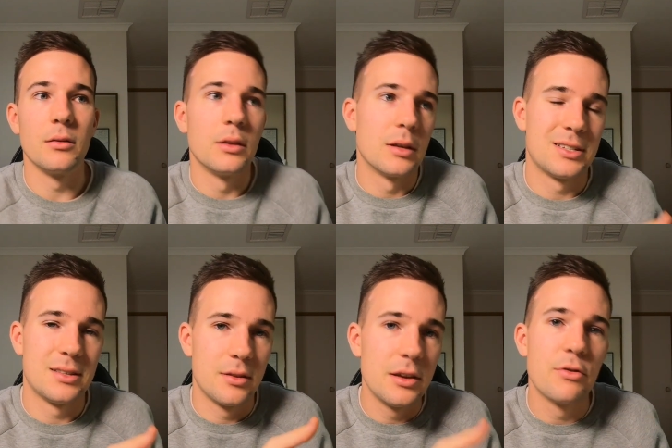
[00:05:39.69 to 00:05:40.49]
That's
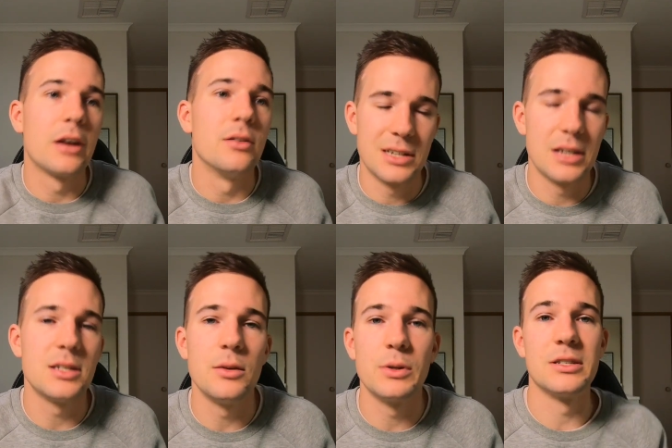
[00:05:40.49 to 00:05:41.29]
theoretical
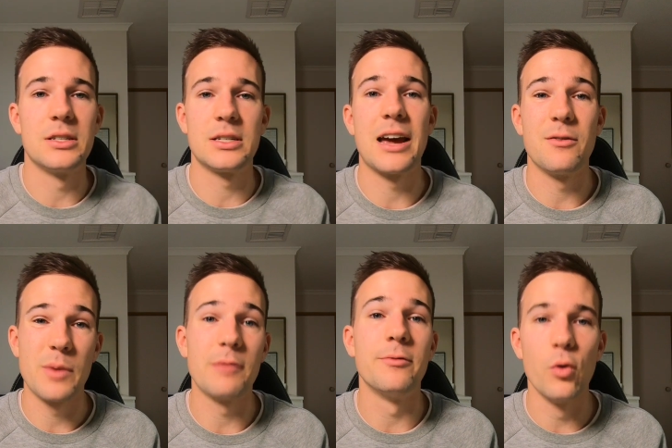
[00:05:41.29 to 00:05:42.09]
intensity we can sustain for
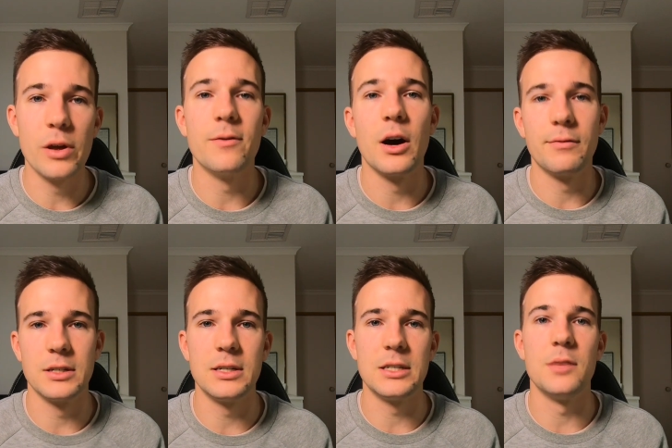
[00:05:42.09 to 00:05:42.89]
about 45 to
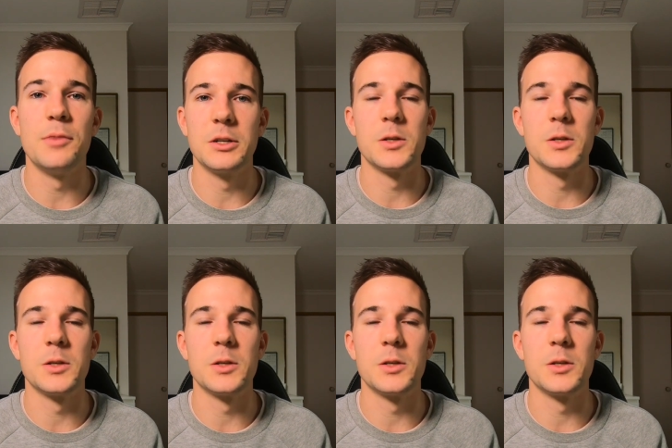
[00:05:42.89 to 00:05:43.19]
60 minutes,